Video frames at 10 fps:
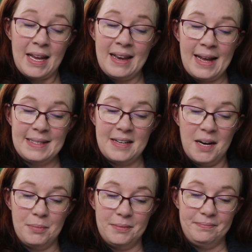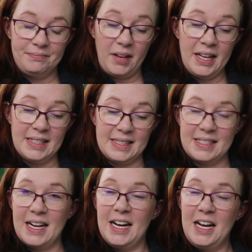Next up is
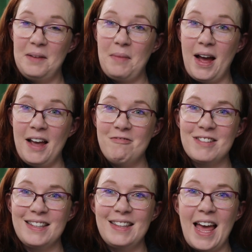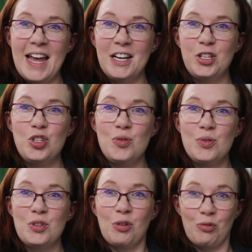I would like to
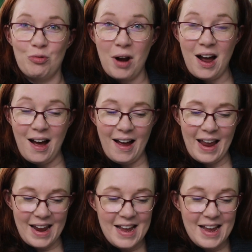try